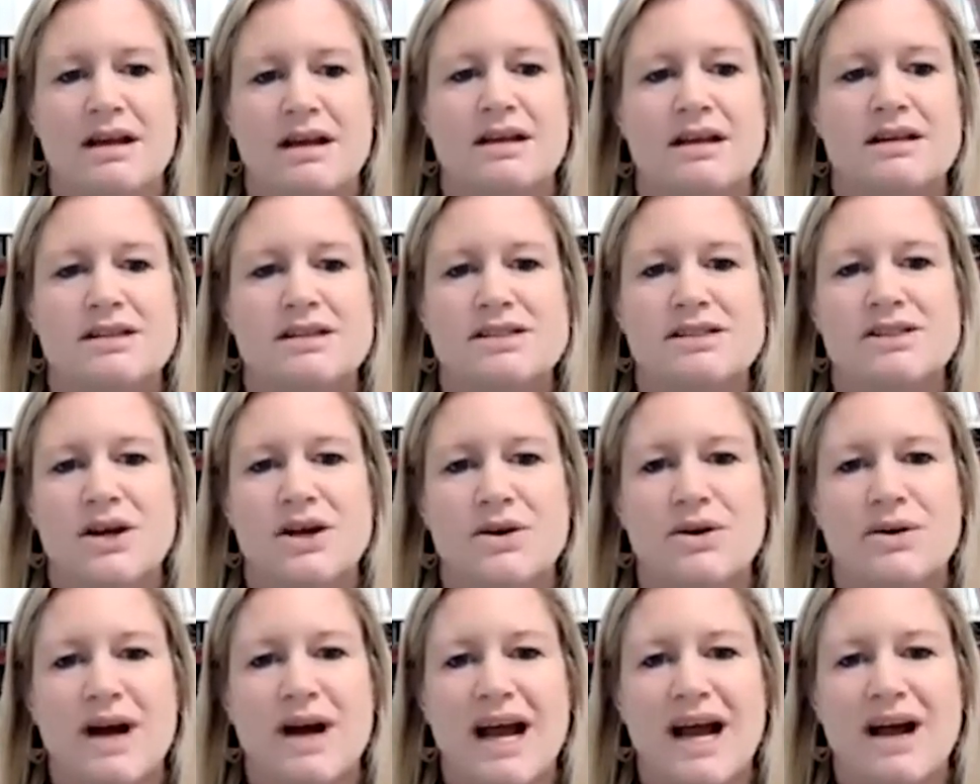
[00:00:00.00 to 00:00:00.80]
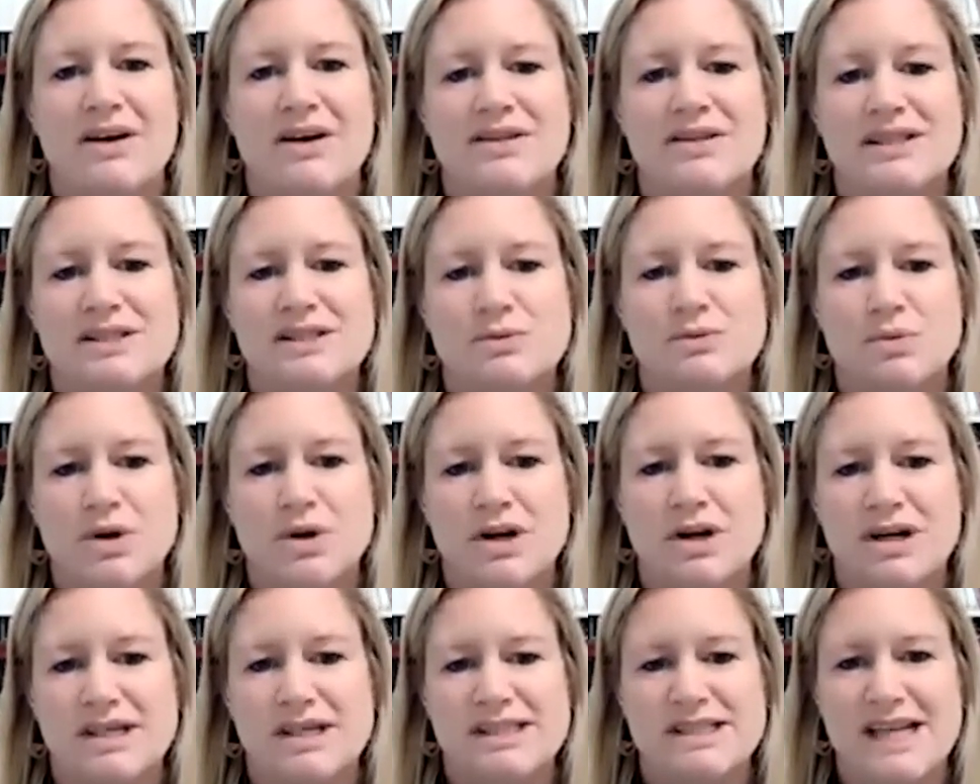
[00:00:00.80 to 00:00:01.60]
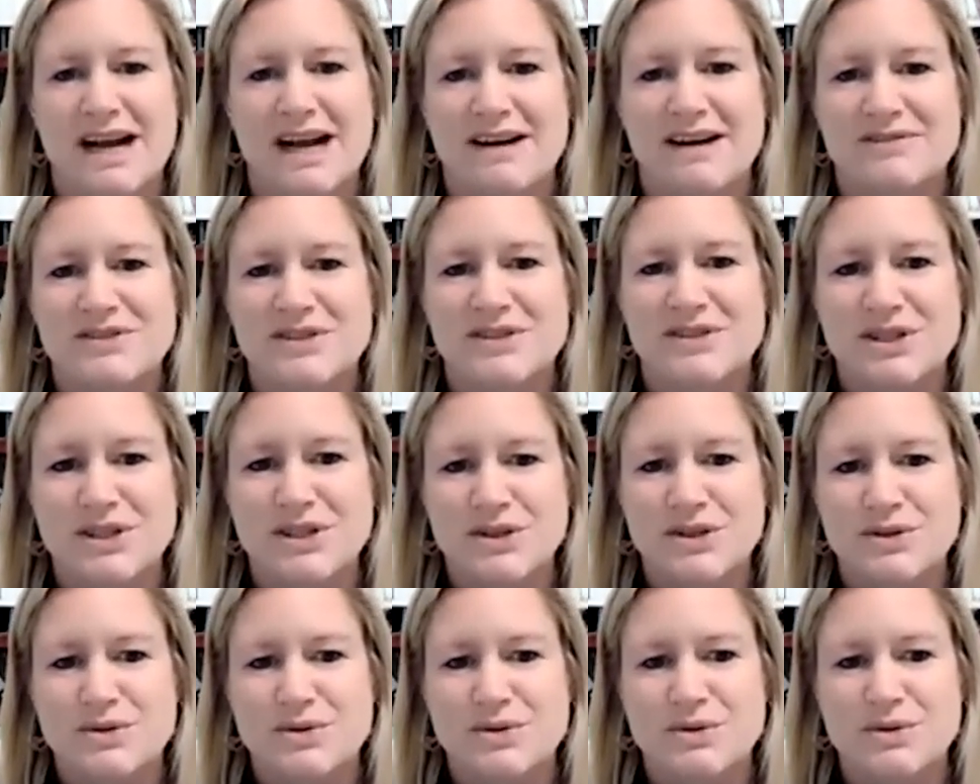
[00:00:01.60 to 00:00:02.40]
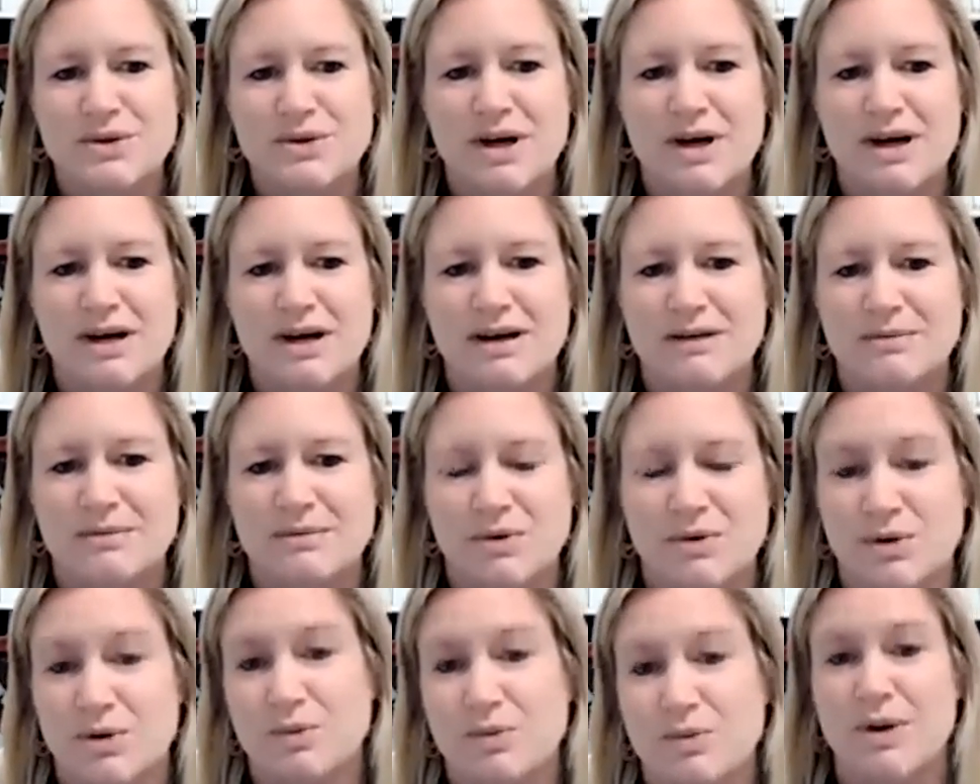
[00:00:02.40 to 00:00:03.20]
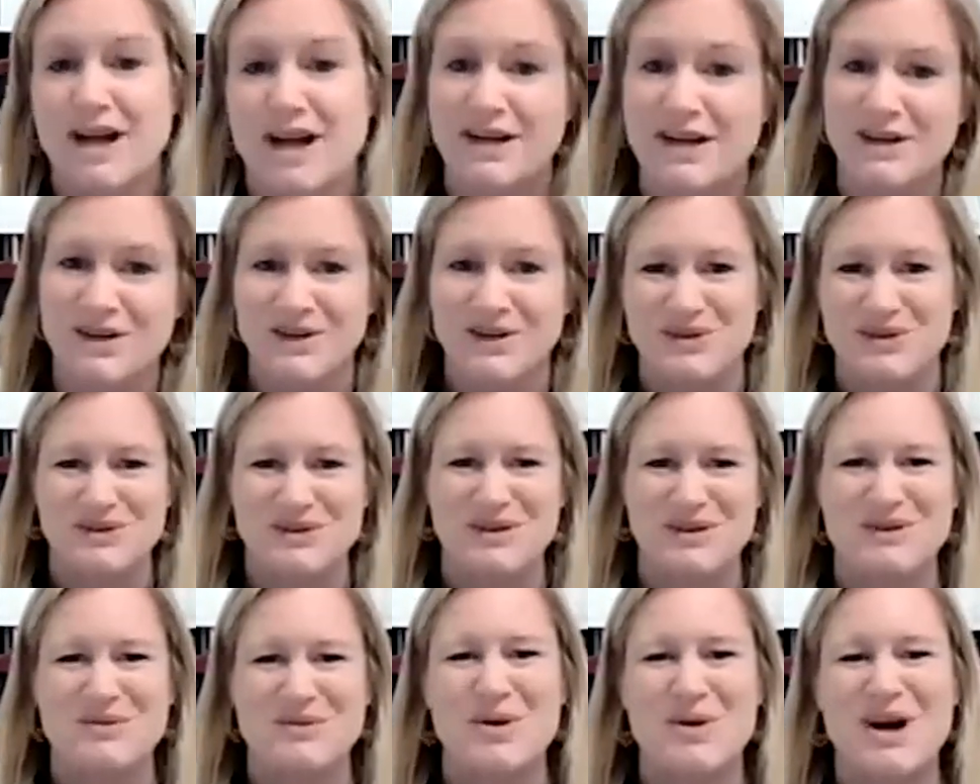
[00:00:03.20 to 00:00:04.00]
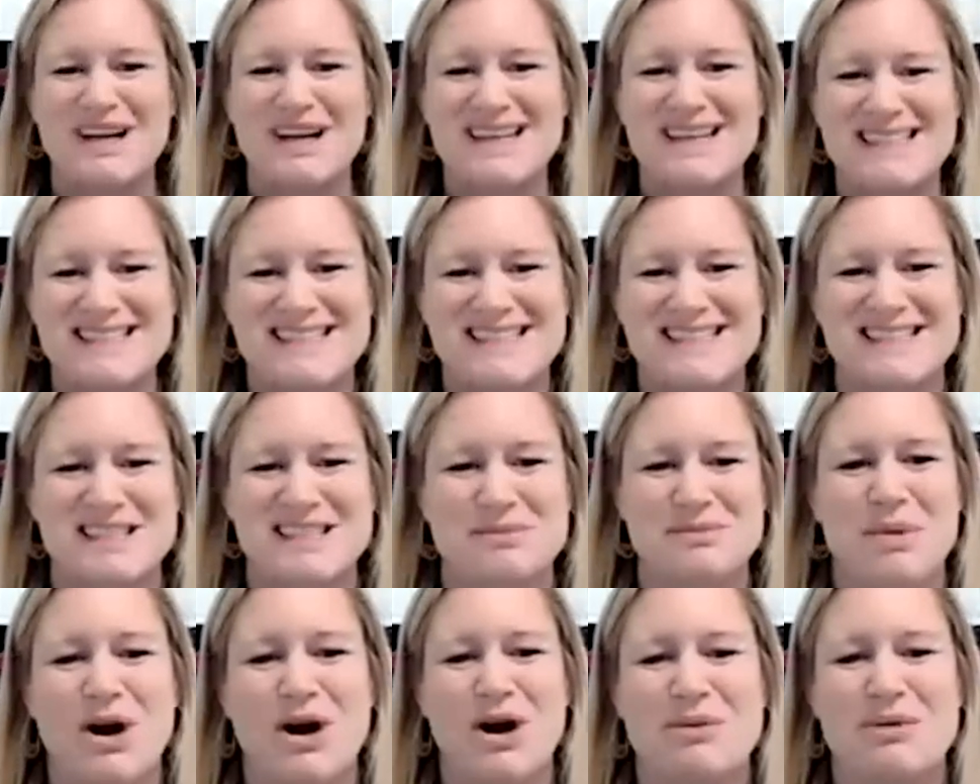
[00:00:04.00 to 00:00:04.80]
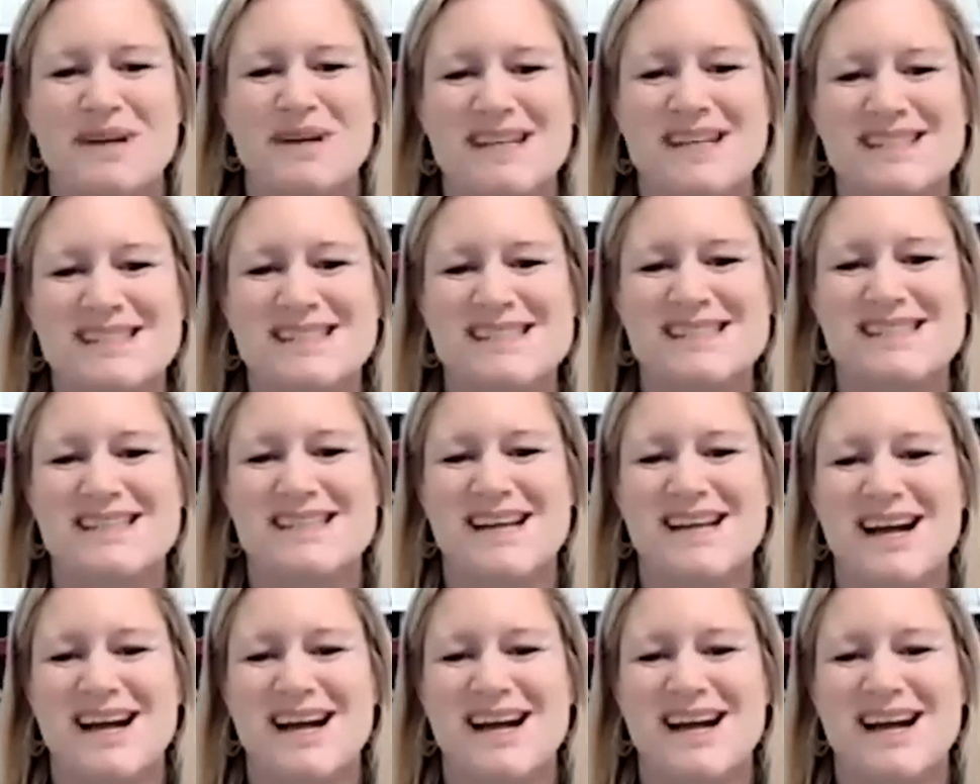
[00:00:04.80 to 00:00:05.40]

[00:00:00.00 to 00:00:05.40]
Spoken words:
So how this works after you or when you walk into the department,